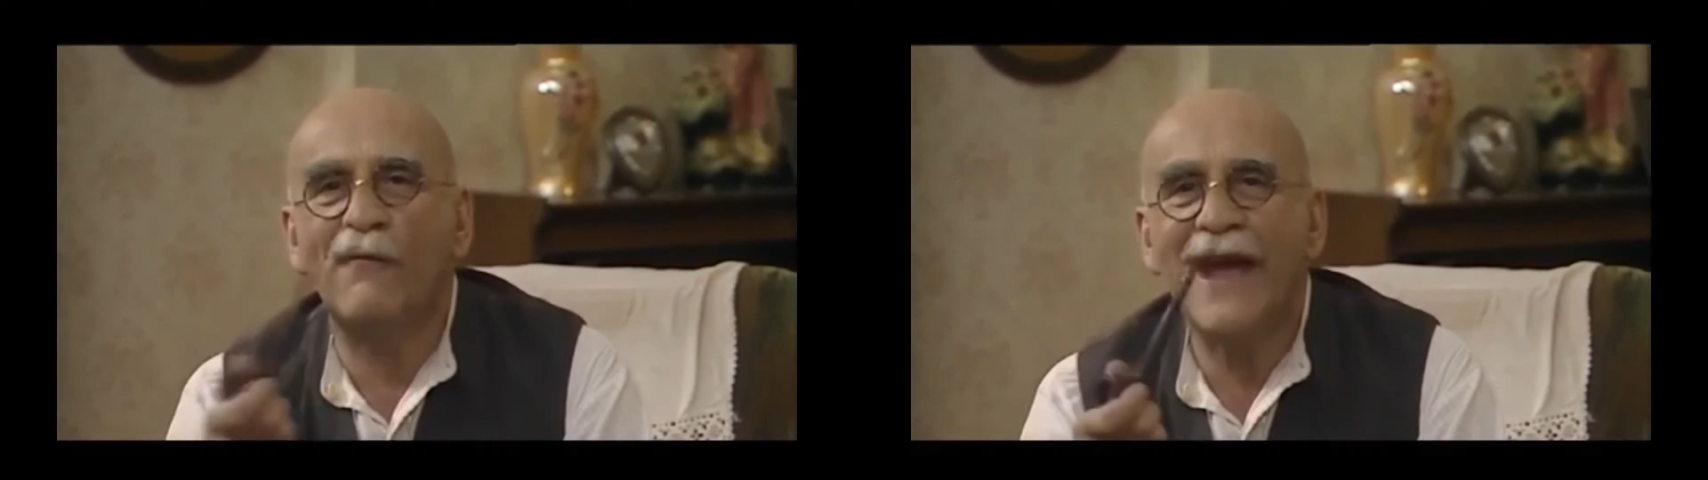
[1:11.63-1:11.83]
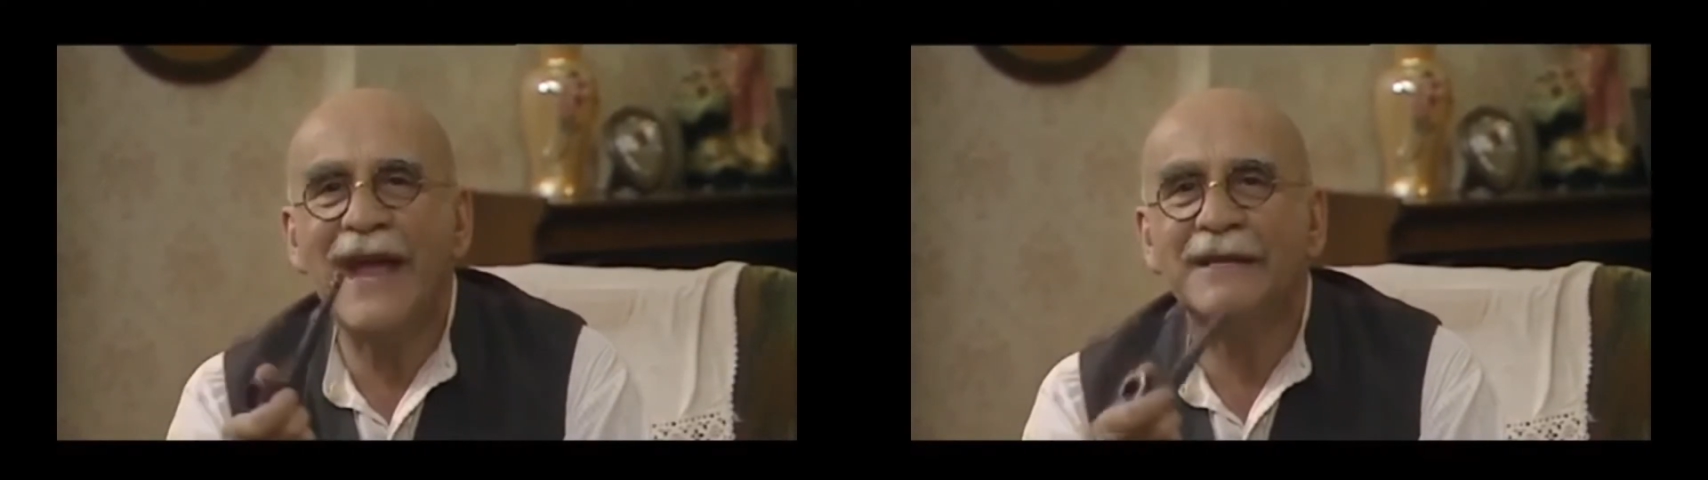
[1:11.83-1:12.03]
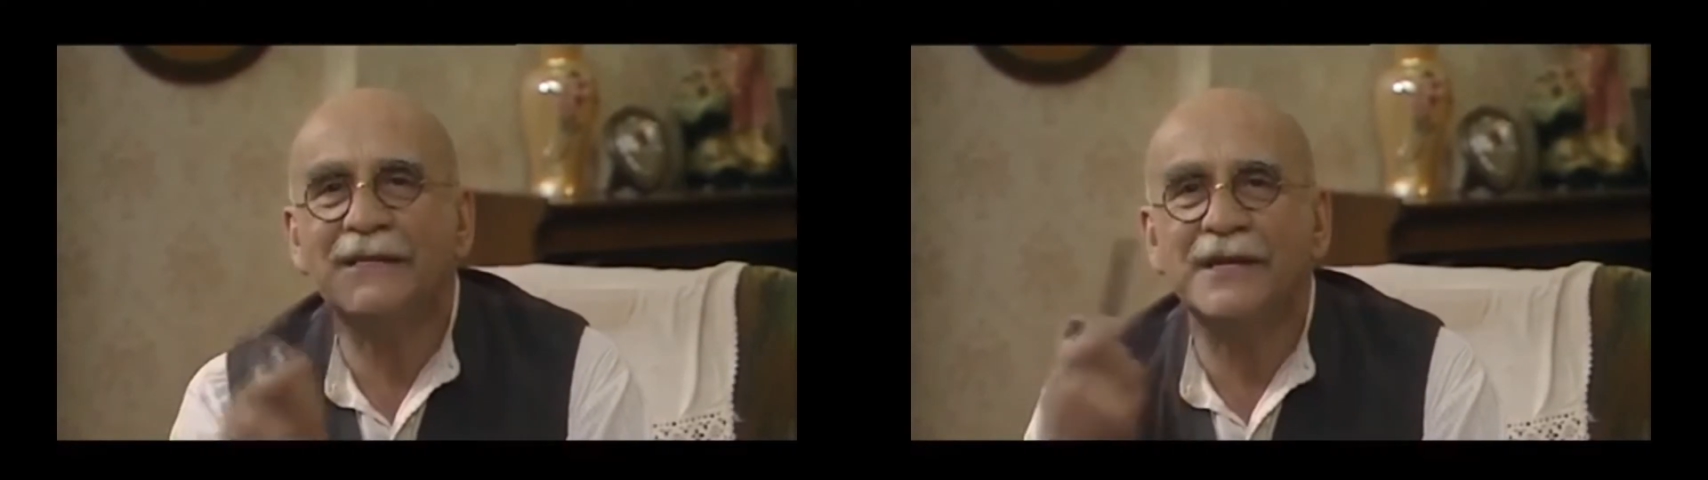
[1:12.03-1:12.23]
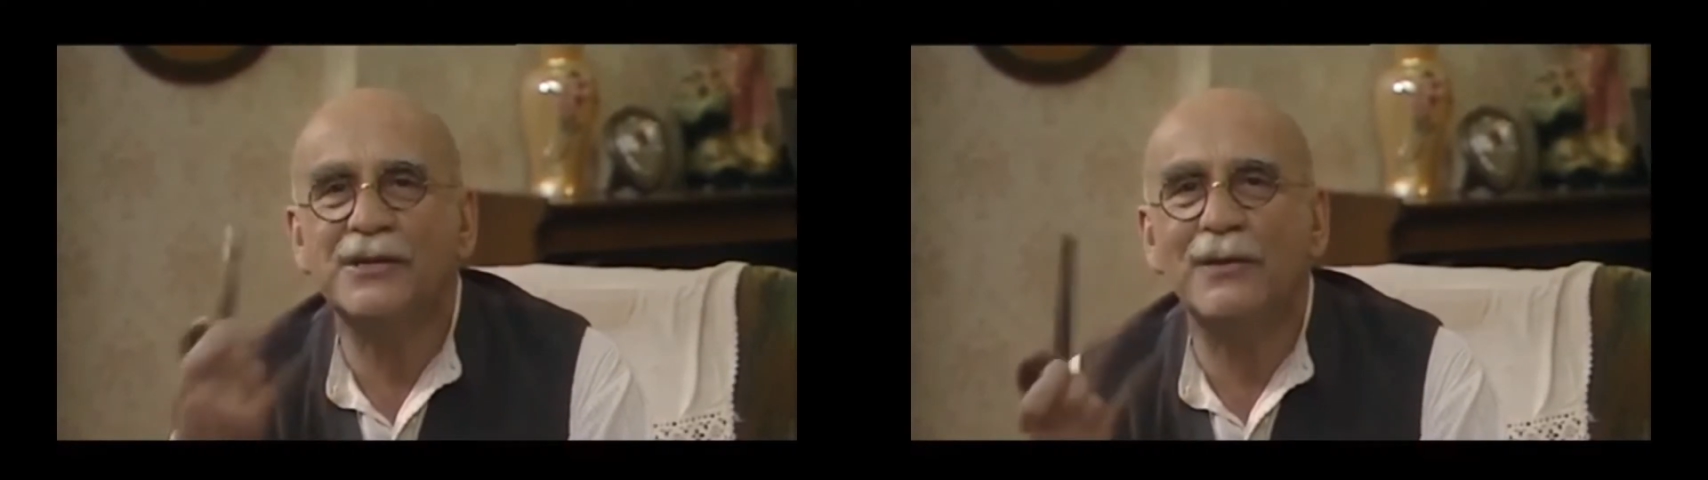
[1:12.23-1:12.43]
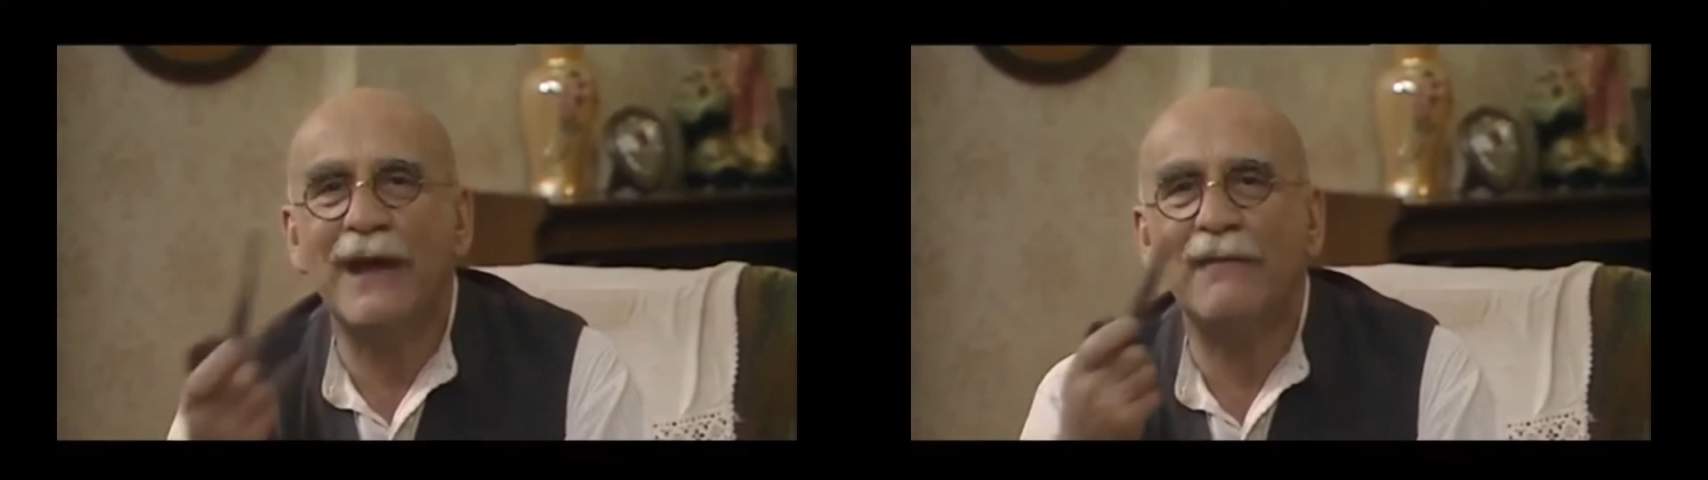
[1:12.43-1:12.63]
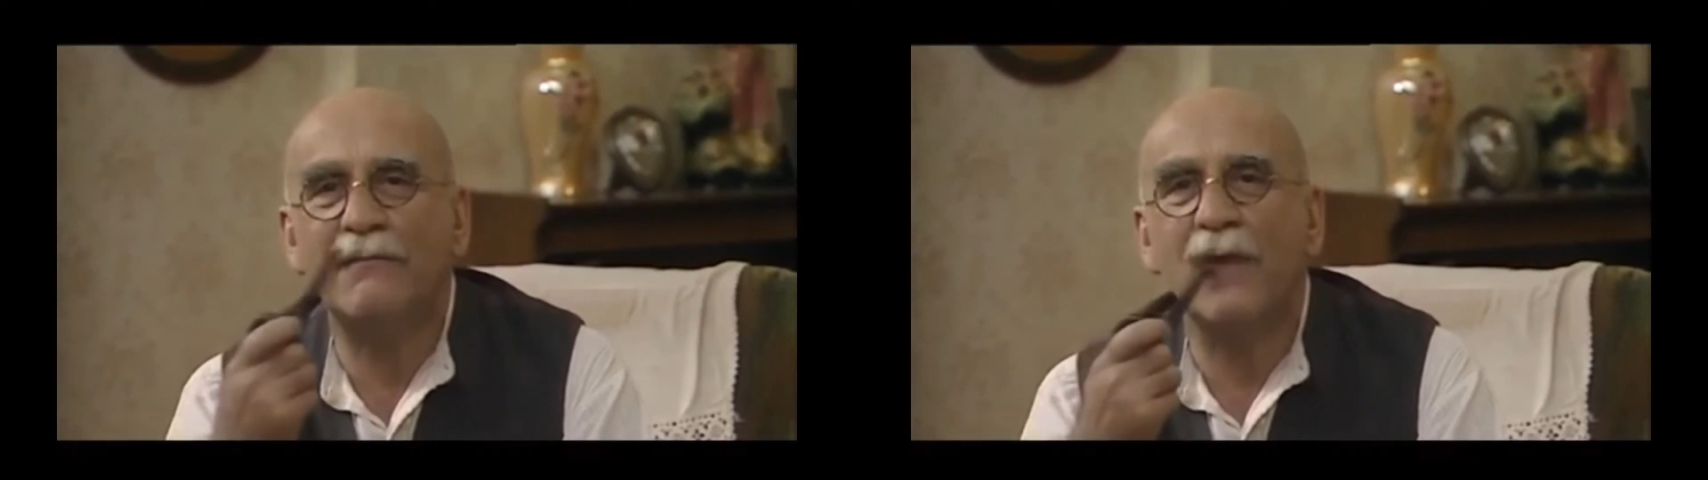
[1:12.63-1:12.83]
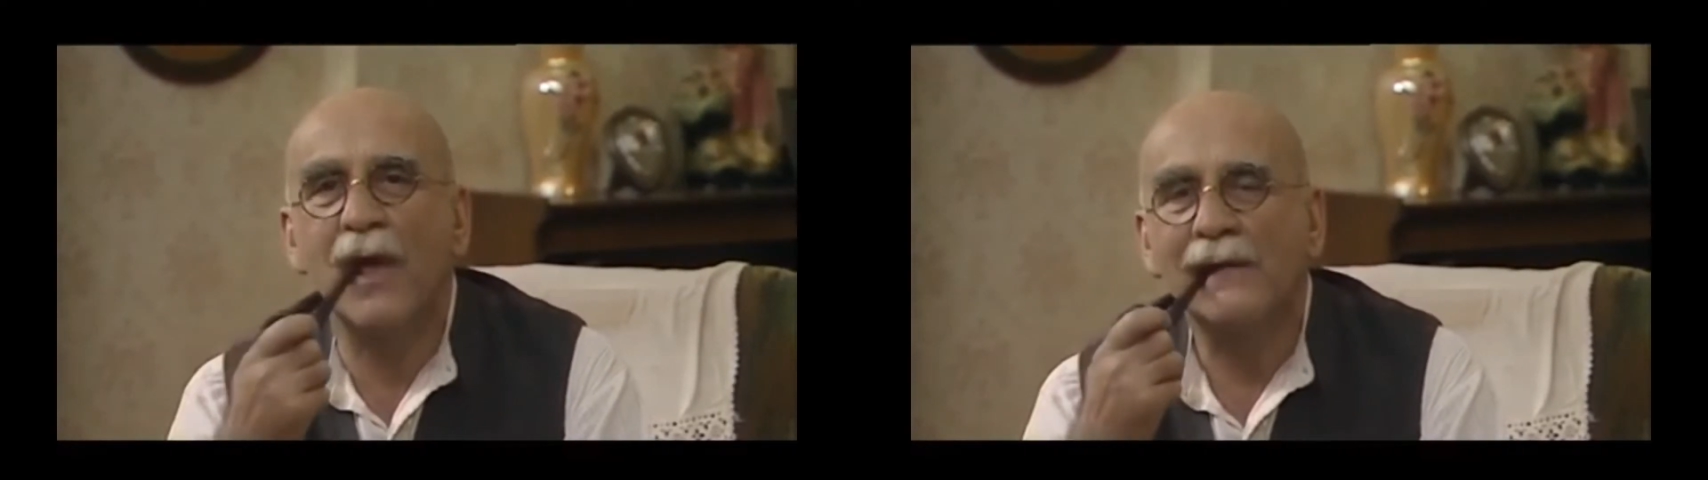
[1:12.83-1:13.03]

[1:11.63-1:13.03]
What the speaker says: fantasies. You love them.